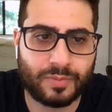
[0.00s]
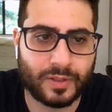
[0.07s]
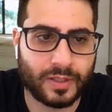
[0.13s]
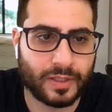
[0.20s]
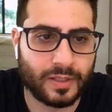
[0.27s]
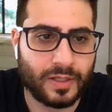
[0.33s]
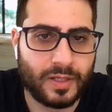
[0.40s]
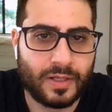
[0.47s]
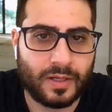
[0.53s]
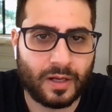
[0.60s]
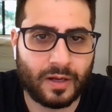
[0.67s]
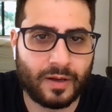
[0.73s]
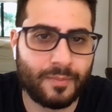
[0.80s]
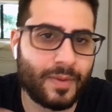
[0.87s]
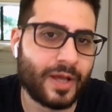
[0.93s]
But
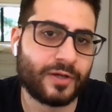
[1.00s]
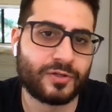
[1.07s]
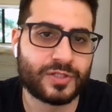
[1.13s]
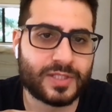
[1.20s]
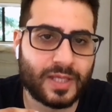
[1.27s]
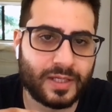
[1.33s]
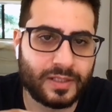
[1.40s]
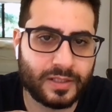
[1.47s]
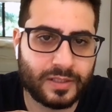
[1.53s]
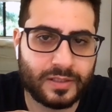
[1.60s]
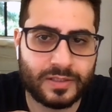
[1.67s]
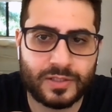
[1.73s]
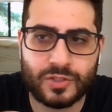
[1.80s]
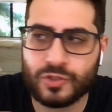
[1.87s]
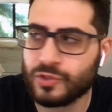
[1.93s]
my understanding
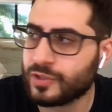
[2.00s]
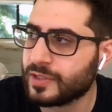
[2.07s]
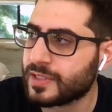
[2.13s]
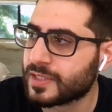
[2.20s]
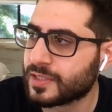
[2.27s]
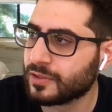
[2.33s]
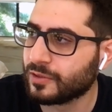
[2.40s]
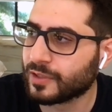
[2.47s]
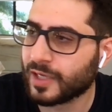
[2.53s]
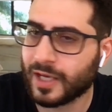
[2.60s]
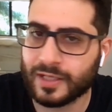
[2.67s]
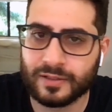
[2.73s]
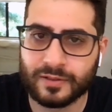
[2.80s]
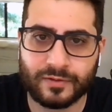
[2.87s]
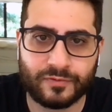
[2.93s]
is you could still
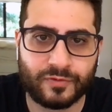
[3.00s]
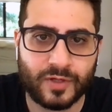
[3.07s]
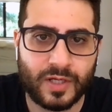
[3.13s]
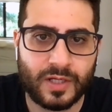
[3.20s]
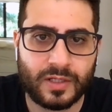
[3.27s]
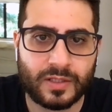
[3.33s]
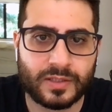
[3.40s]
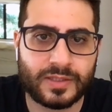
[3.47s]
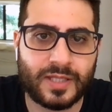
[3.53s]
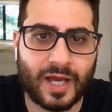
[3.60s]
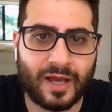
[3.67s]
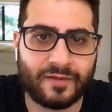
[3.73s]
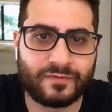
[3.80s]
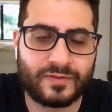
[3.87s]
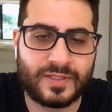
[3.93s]
kind of
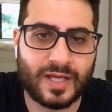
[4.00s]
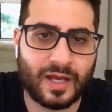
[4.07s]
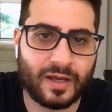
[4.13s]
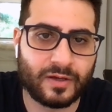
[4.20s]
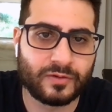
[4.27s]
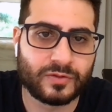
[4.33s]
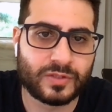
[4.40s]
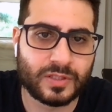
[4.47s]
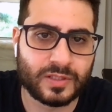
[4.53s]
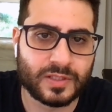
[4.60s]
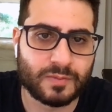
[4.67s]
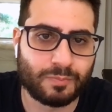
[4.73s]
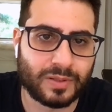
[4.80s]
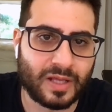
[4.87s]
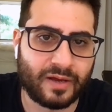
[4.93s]
dive down
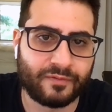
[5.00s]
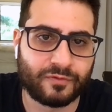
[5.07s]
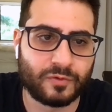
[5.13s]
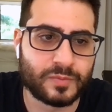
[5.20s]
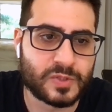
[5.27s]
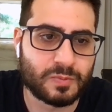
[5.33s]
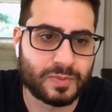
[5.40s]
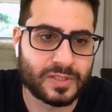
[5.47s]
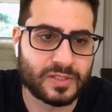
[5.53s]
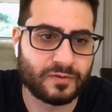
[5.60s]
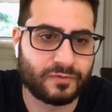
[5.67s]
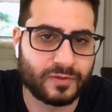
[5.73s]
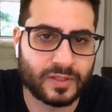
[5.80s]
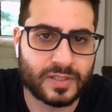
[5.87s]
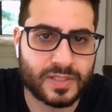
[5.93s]
to platform
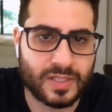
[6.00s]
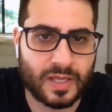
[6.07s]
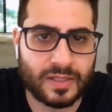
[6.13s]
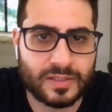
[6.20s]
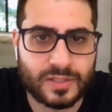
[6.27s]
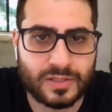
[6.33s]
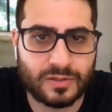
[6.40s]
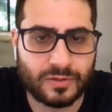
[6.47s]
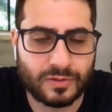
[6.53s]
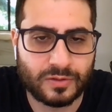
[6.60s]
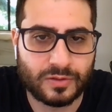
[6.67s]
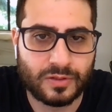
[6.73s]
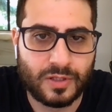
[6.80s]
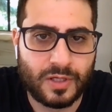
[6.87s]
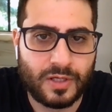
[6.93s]
specifics and still,